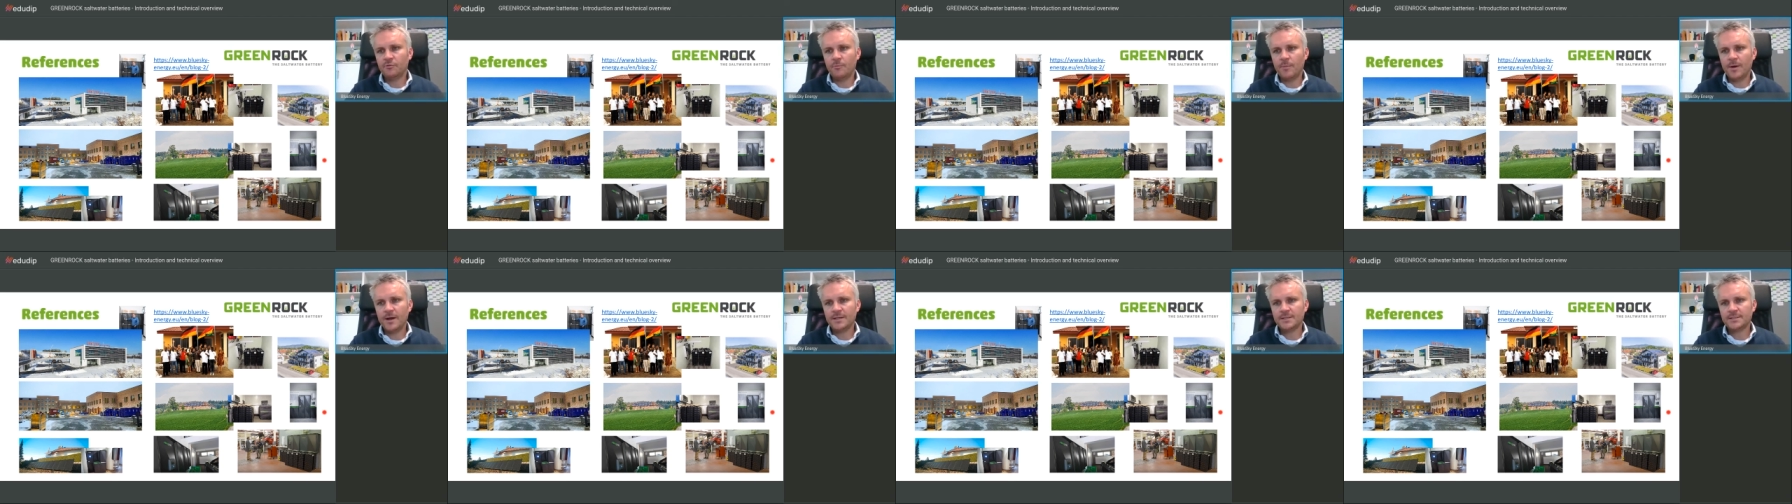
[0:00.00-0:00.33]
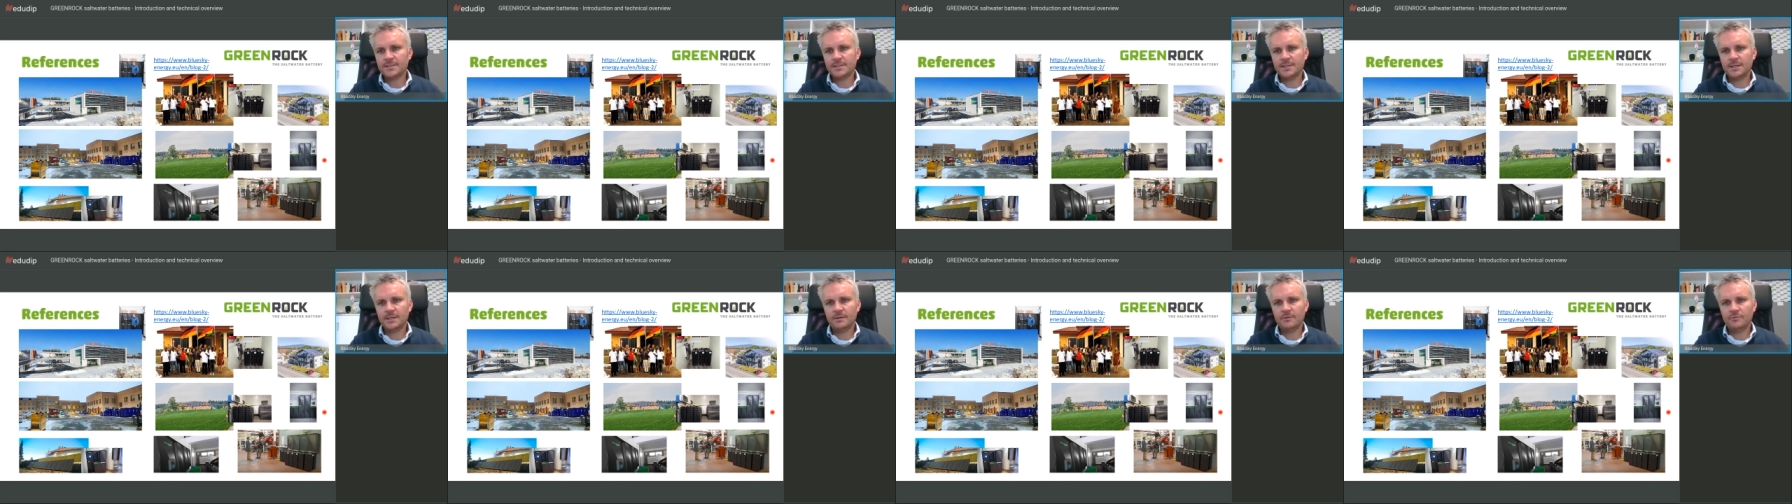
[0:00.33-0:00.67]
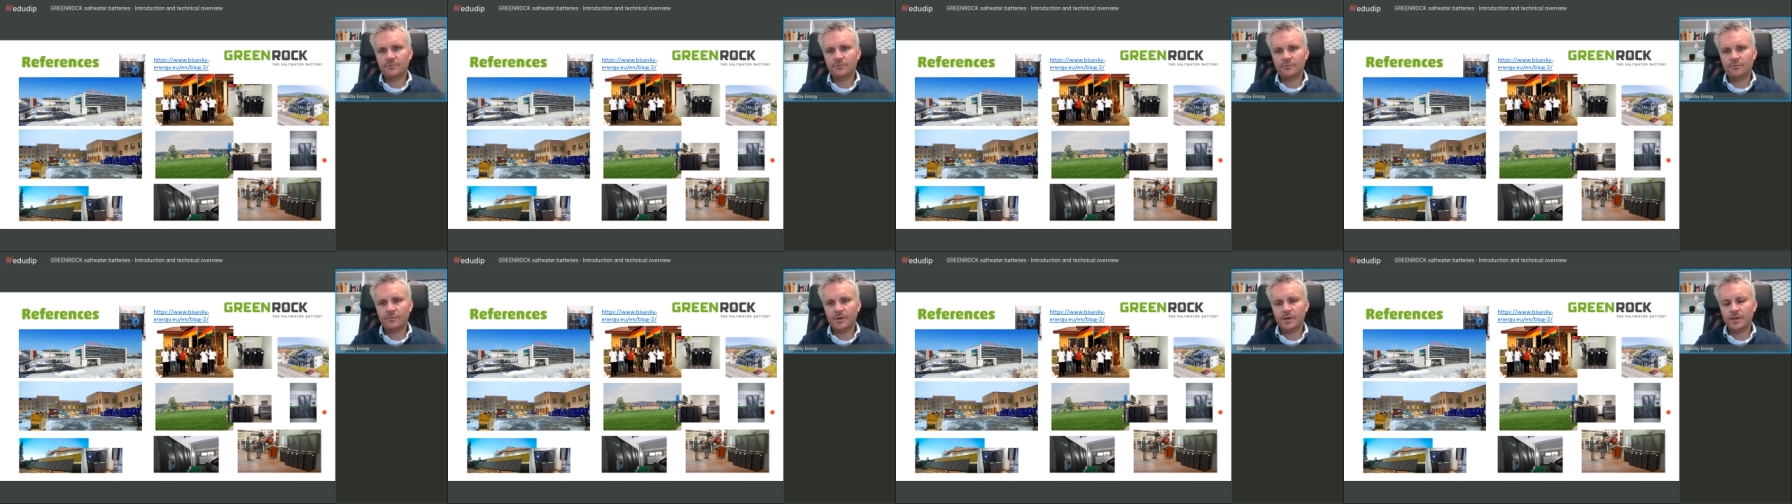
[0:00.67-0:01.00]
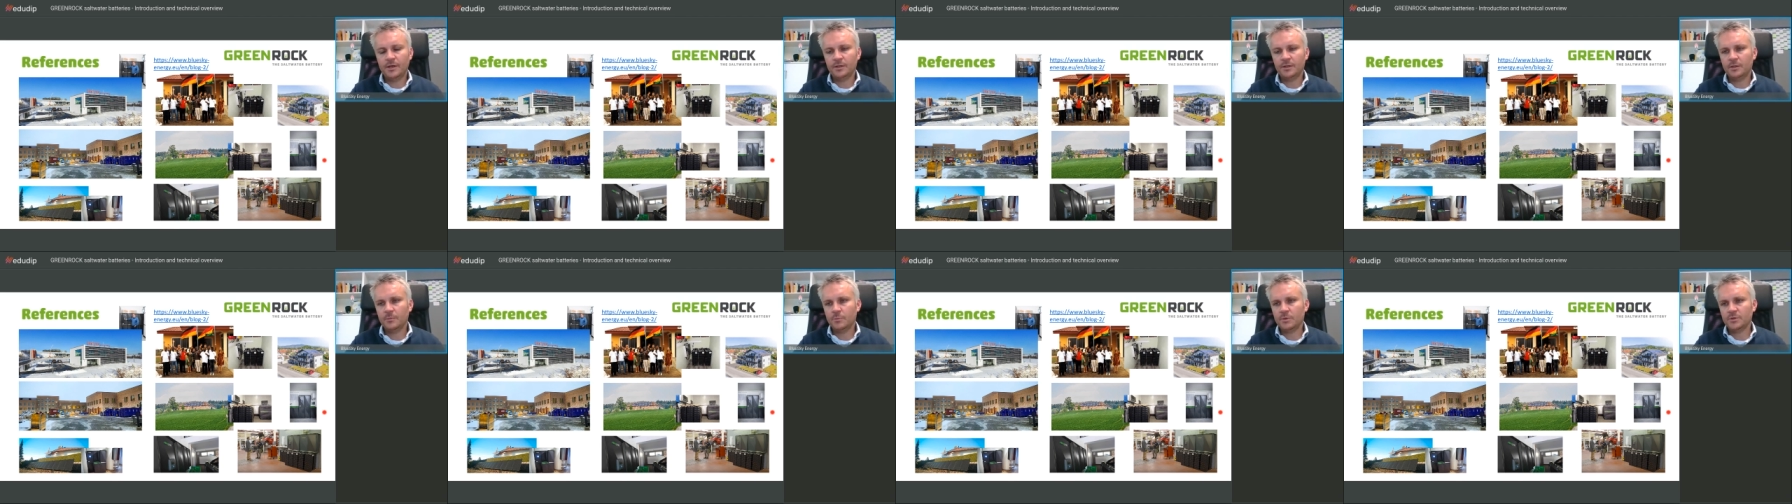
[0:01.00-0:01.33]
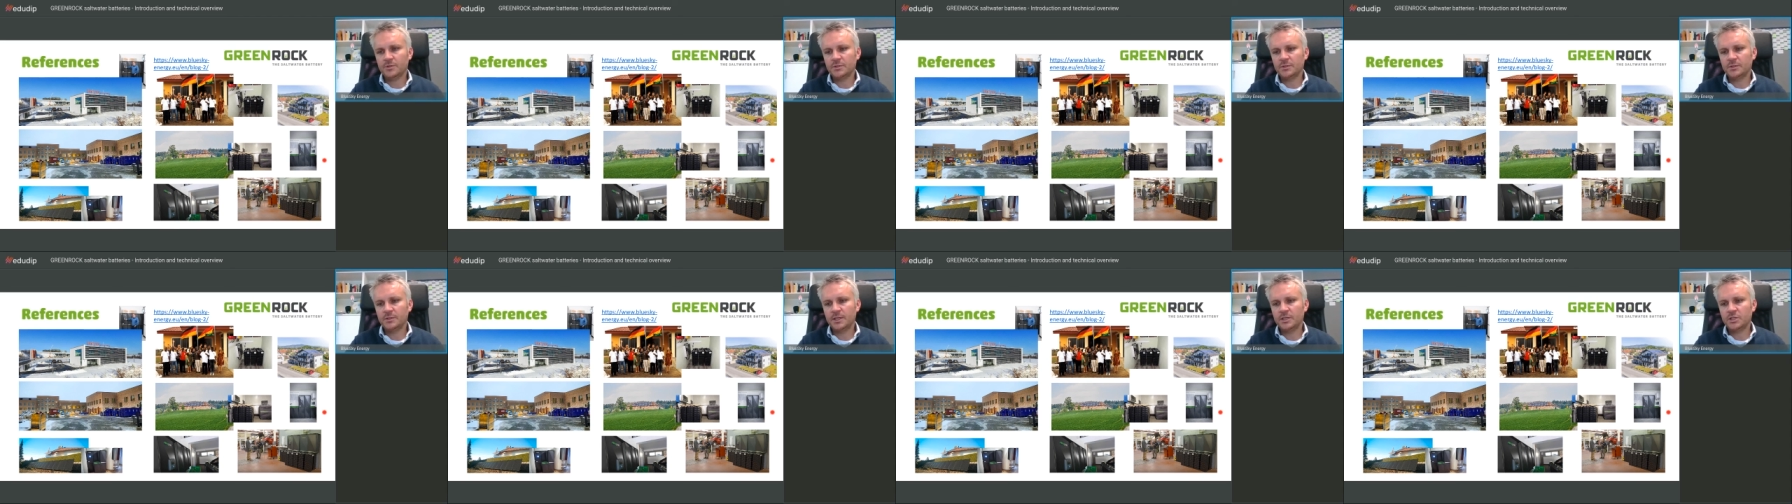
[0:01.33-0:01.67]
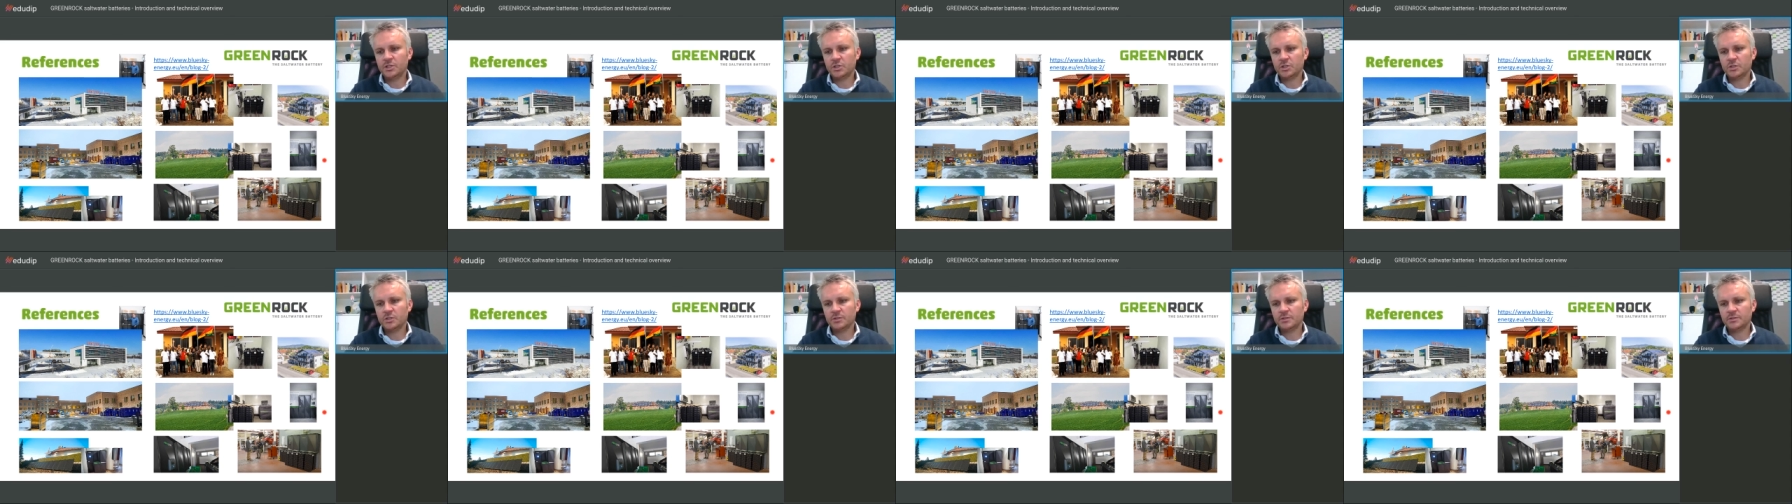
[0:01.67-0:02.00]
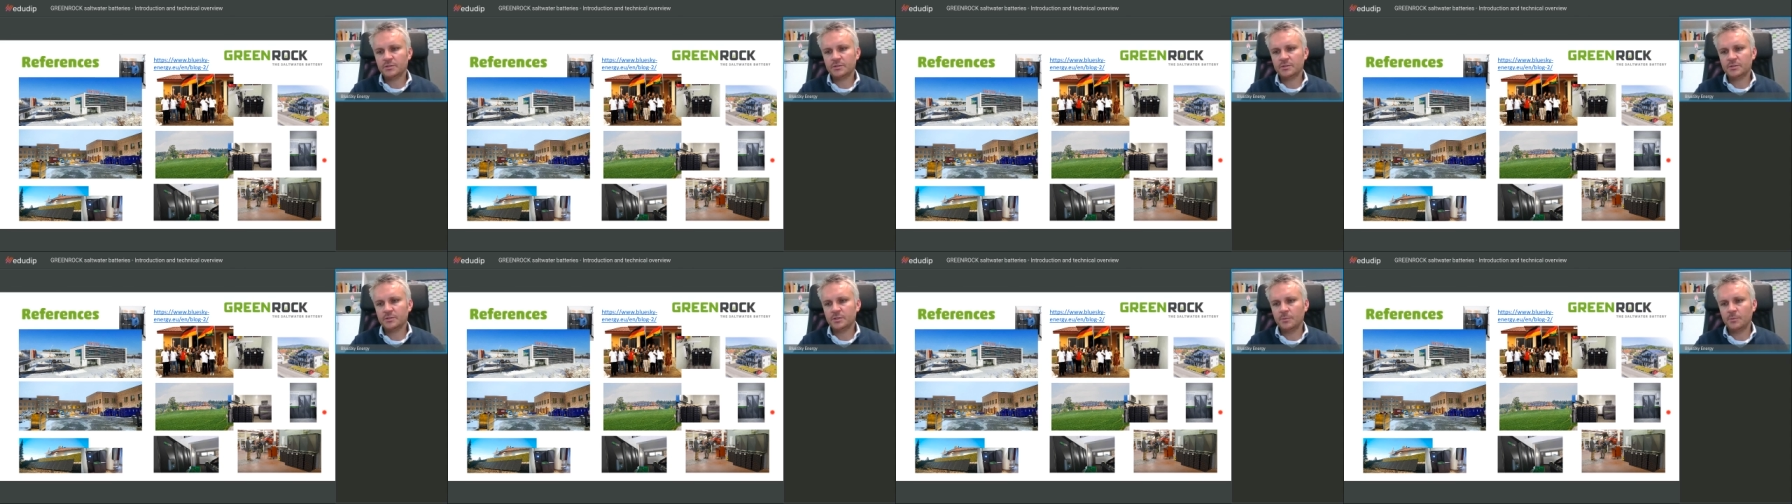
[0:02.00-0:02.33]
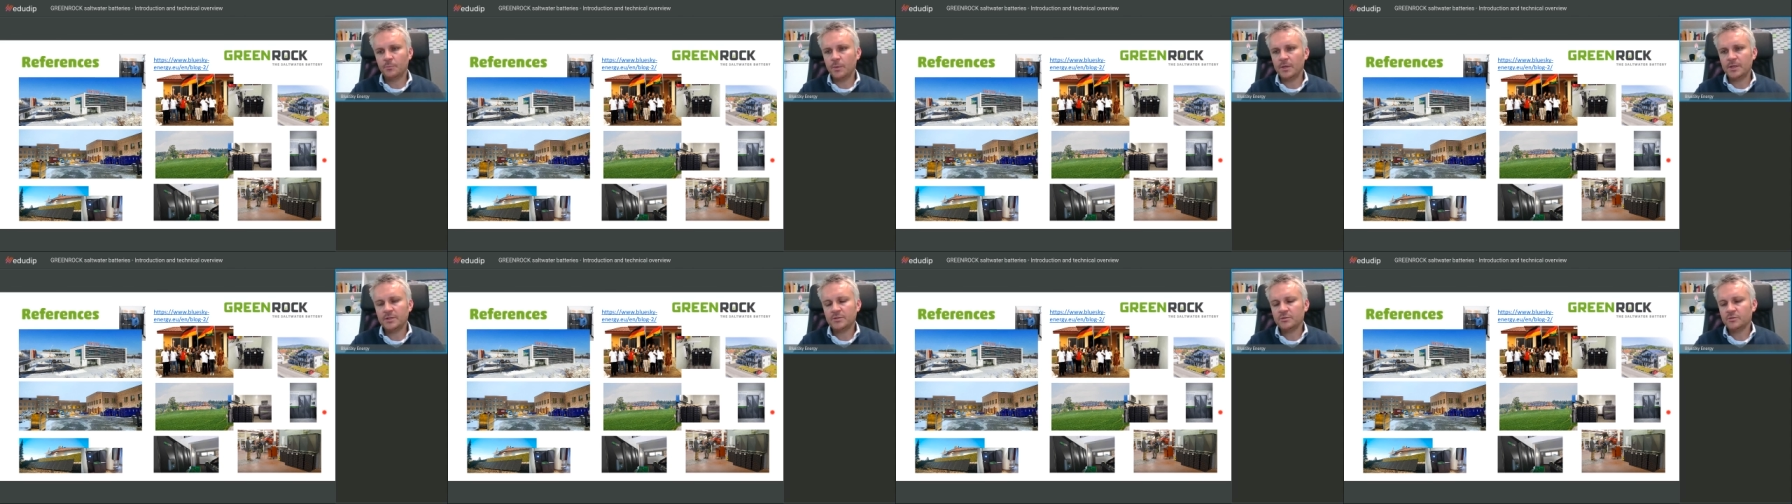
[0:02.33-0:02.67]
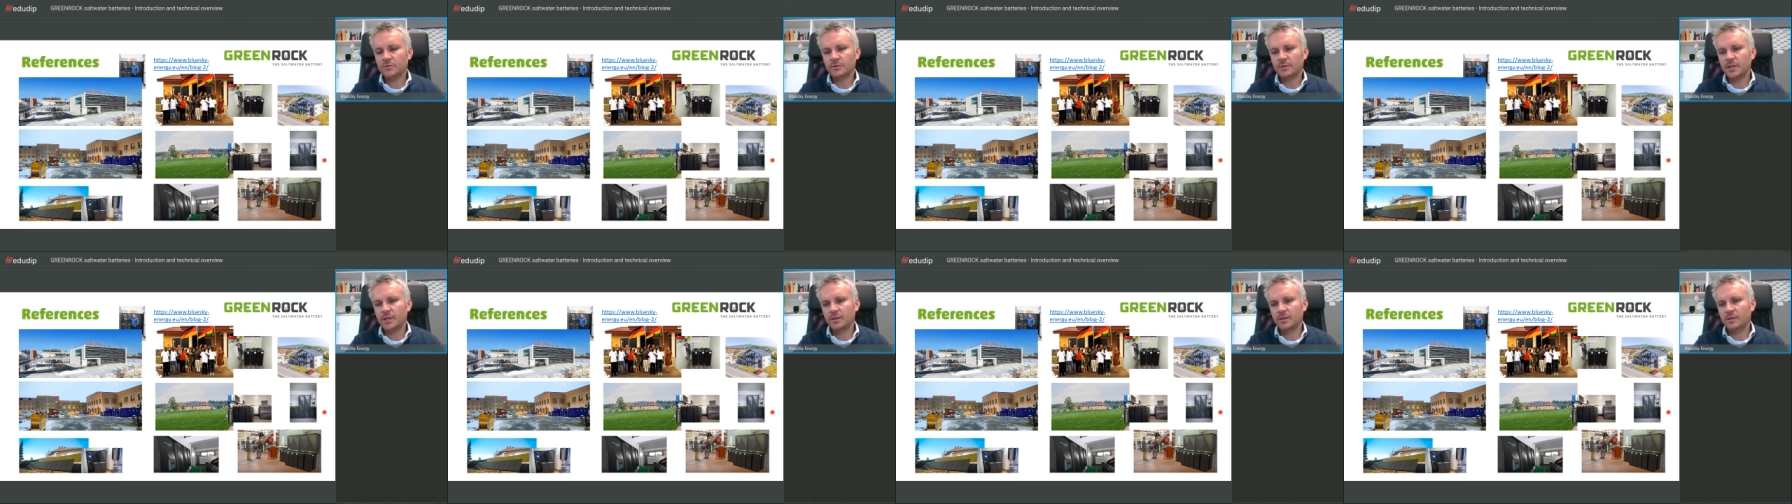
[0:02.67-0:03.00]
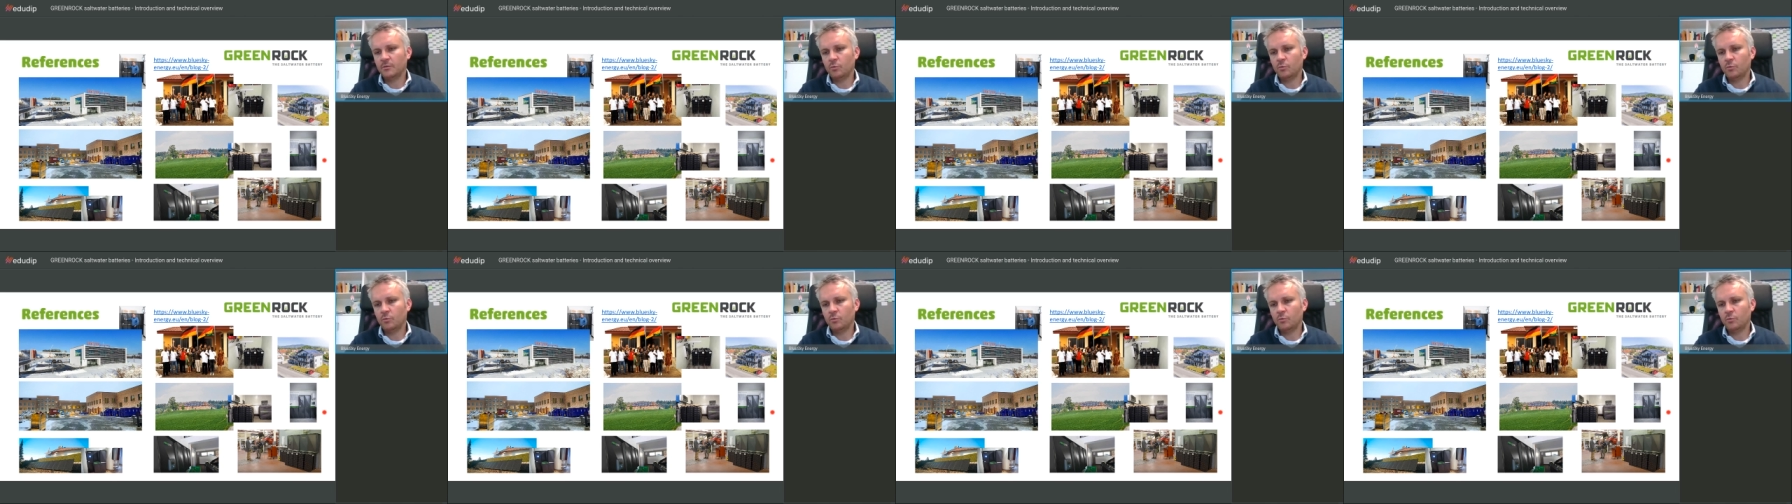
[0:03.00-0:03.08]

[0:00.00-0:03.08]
and based on that, I would be happy if you reach out to me